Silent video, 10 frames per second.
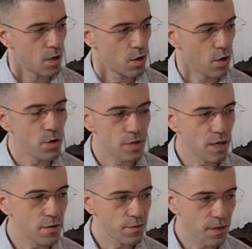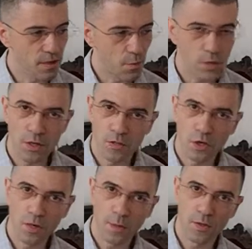Now, the other thing that we're going to
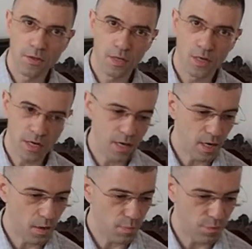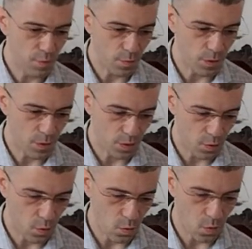talk about right now, before we're going to
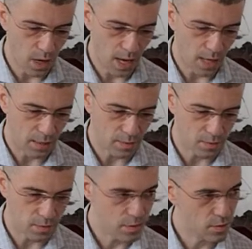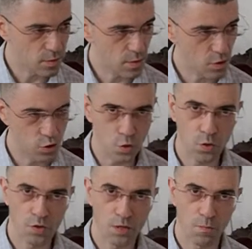go and show you
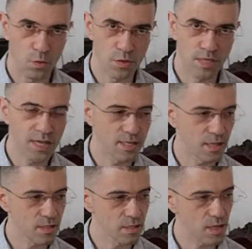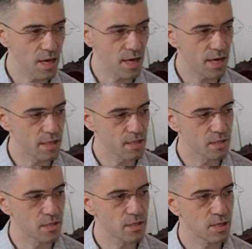some more settings,
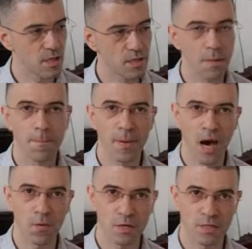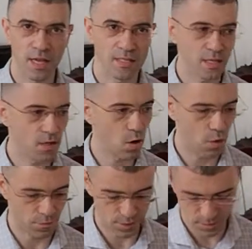is the power setting of this